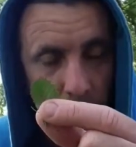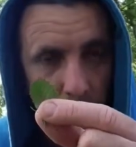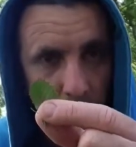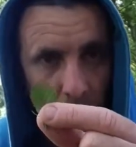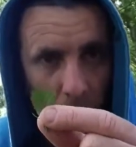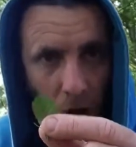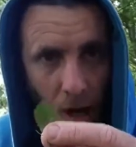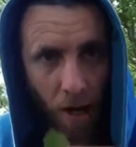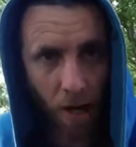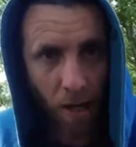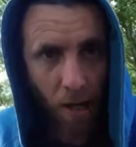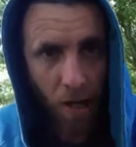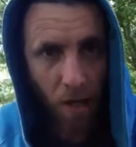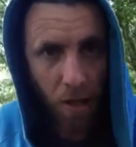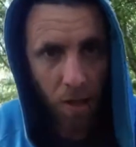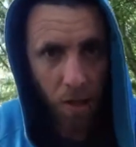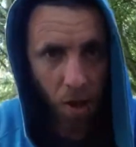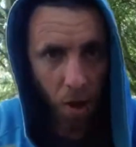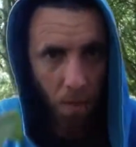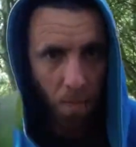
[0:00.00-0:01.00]
All right,
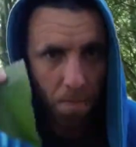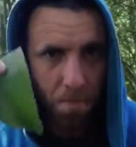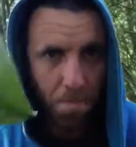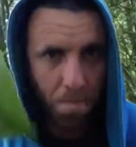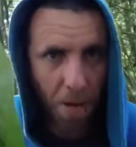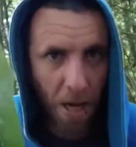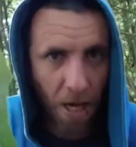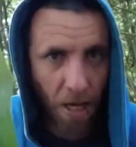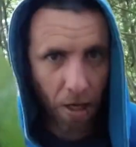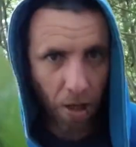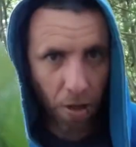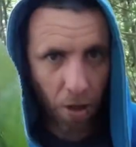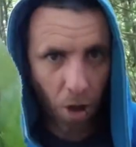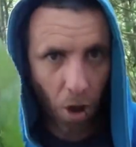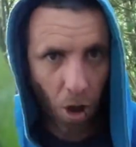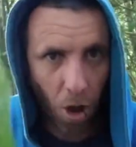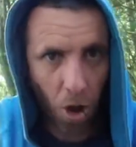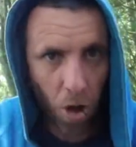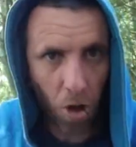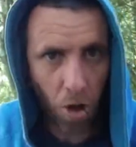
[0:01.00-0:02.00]
so big and
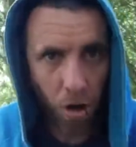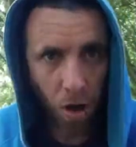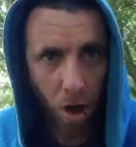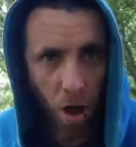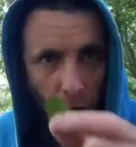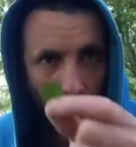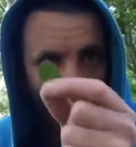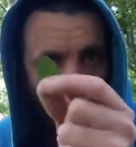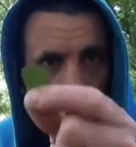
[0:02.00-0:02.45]
long,